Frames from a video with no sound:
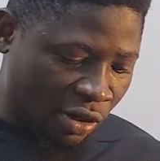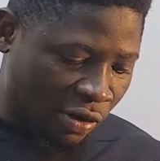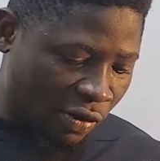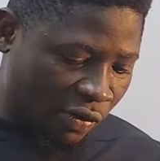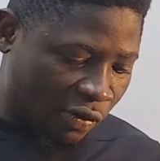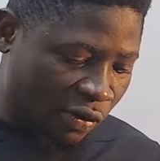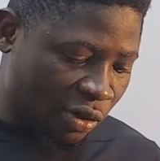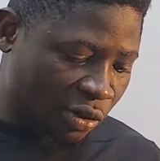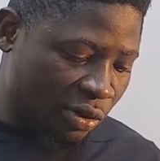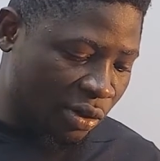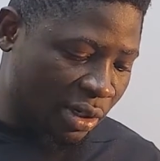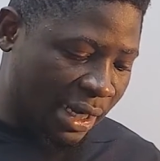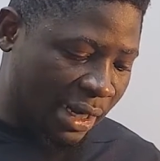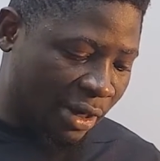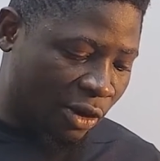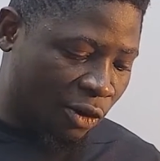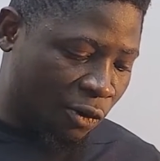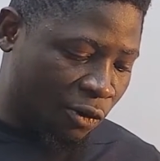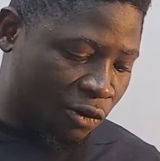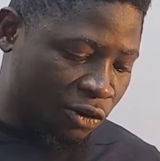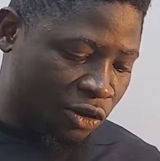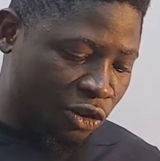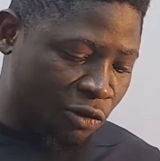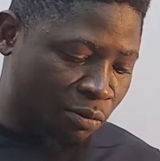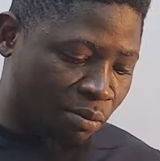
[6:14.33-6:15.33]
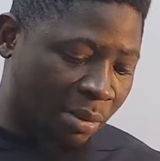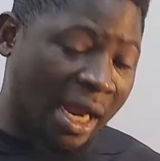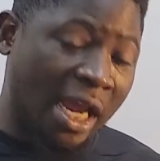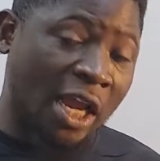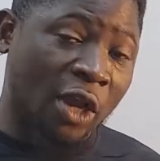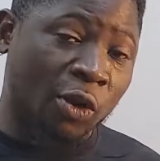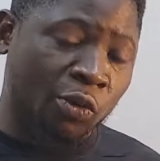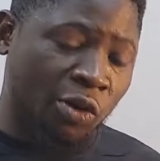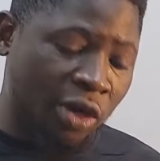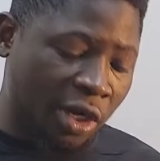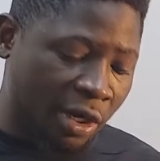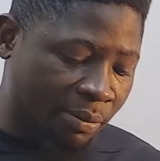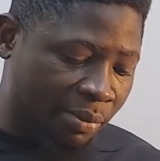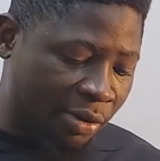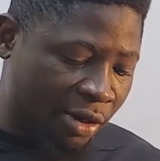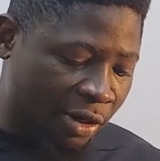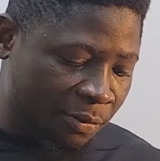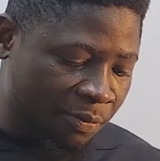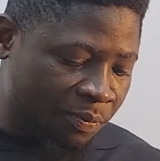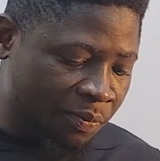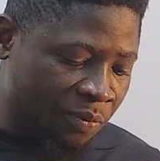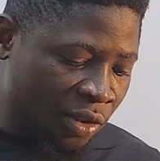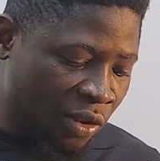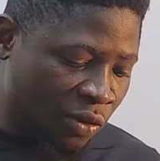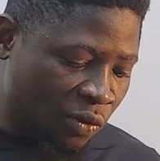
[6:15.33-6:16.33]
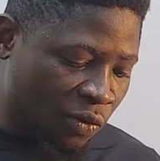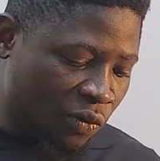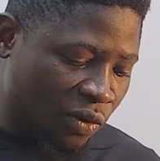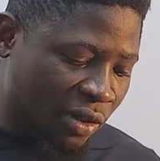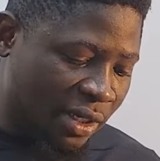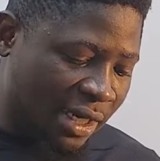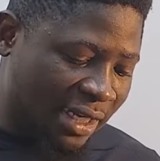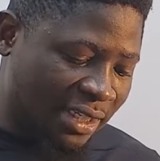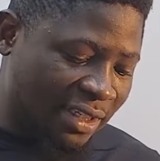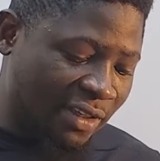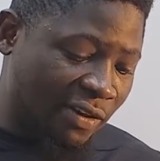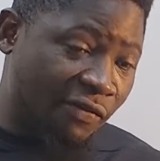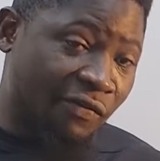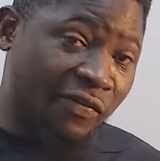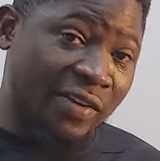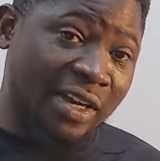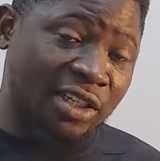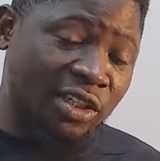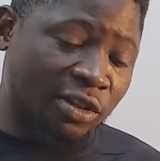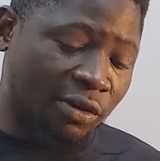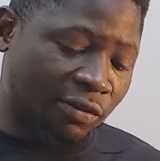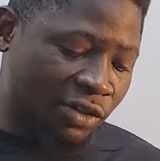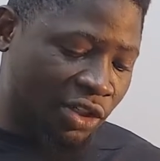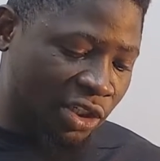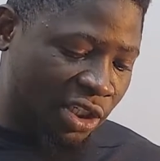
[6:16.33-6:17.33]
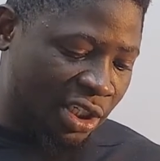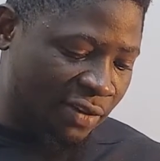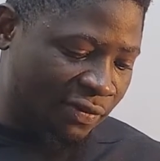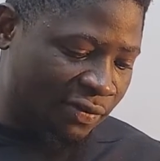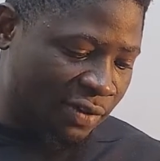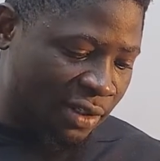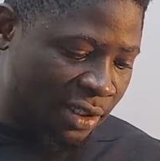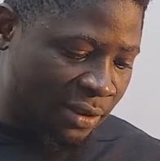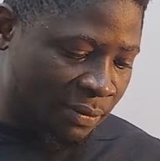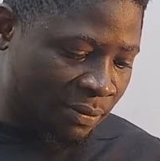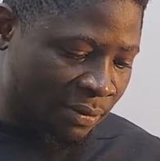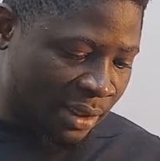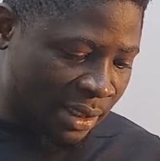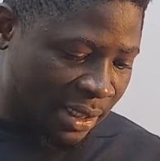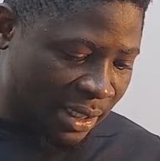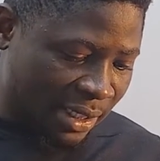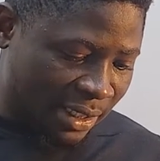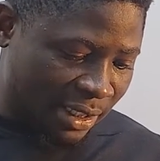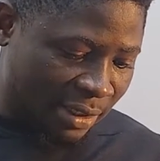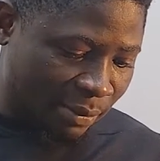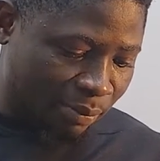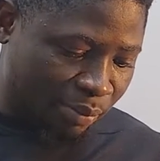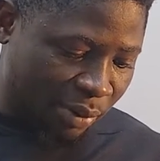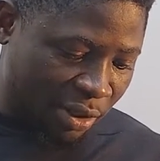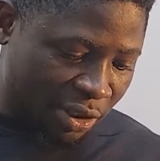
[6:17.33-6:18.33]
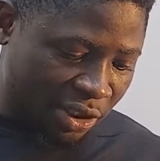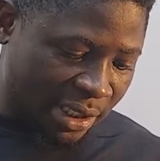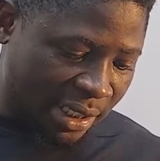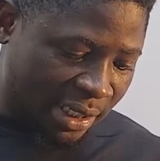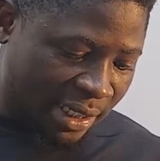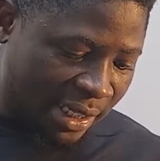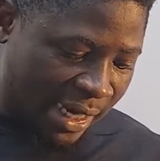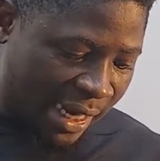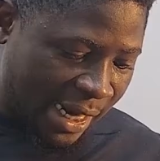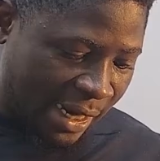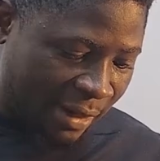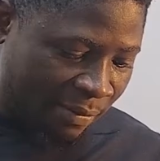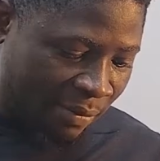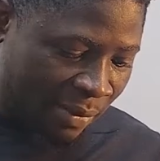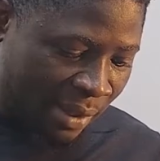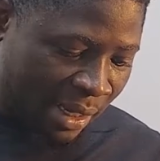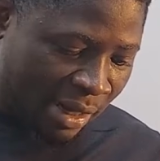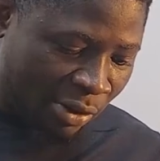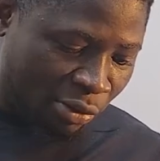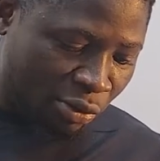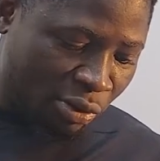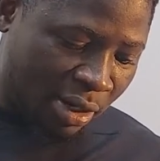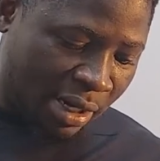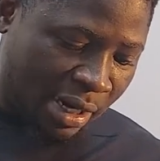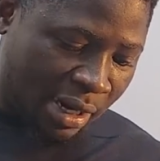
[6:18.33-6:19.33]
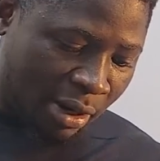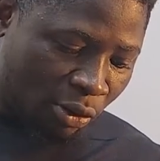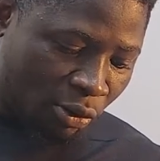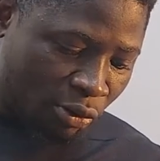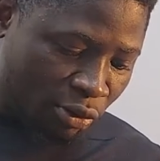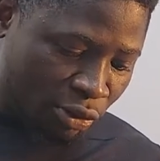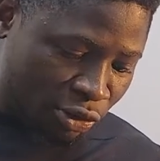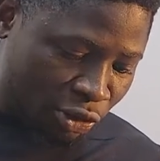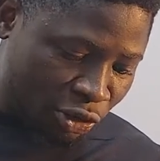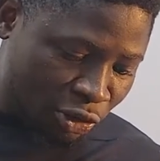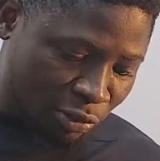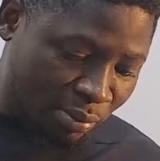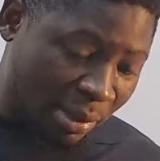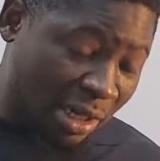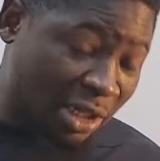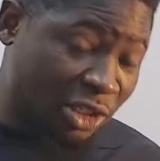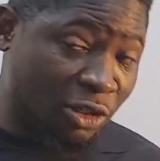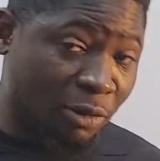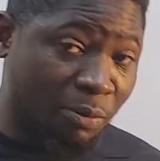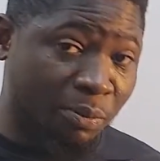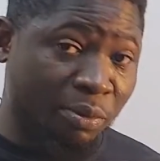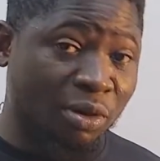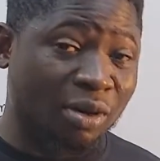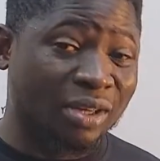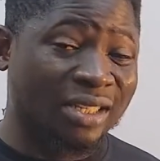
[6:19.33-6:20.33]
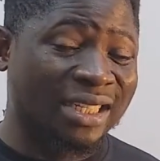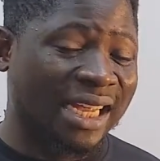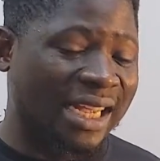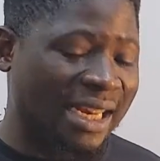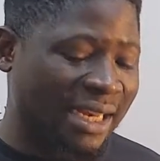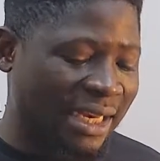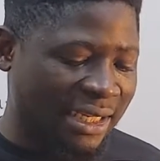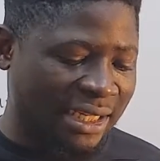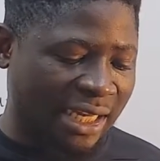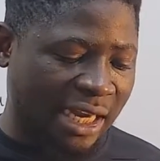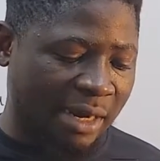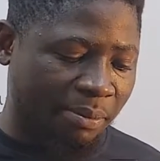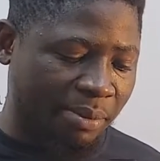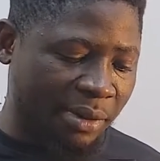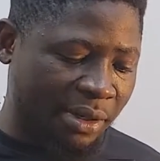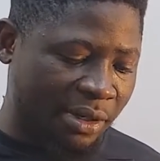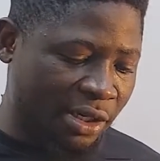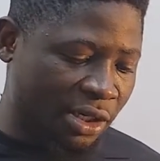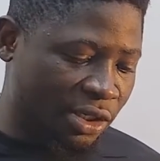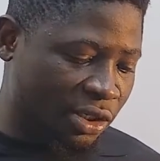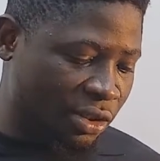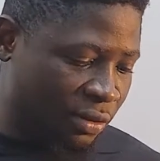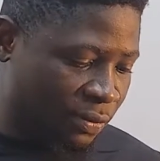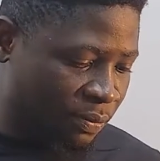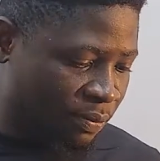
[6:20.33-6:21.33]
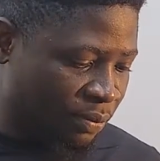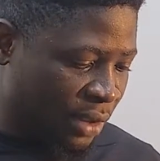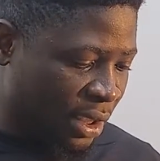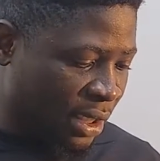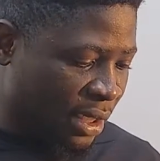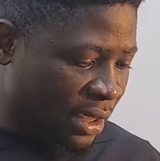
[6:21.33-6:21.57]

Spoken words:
Okay, look at consumer equilibrium. Look at effects of shifts in the budget line. Look at consumer surplus and its application.